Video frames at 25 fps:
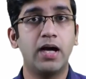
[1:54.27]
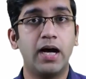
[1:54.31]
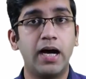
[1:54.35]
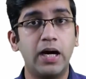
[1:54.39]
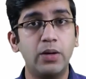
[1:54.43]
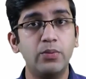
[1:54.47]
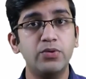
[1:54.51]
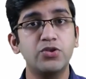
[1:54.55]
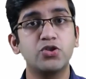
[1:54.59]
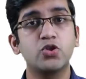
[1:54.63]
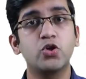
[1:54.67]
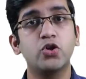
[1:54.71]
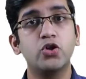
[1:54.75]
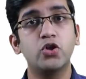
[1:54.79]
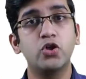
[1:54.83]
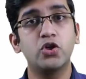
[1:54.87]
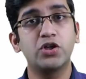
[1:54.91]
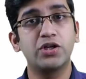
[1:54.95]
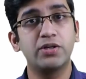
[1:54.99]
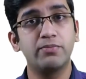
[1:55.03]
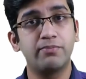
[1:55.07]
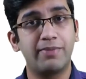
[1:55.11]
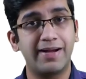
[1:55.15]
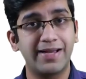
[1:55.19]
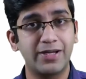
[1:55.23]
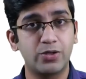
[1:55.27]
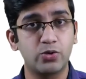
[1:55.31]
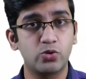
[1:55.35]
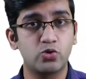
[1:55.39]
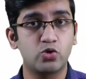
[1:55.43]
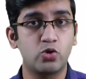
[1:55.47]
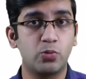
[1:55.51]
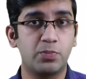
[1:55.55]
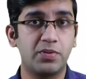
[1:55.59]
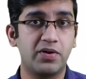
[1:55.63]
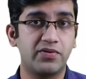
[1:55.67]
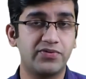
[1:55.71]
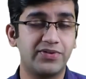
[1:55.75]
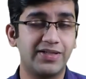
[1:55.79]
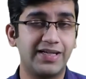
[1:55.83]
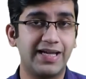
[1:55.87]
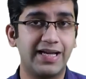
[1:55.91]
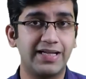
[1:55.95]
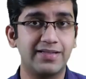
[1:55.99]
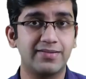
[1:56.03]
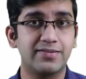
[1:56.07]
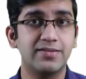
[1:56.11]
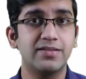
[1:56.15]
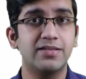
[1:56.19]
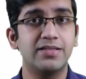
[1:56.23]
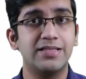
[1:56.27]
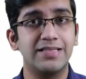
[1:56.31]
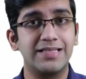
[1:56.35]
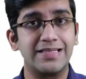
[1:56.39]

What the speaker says: how it's going to look in microscopy of the cancer,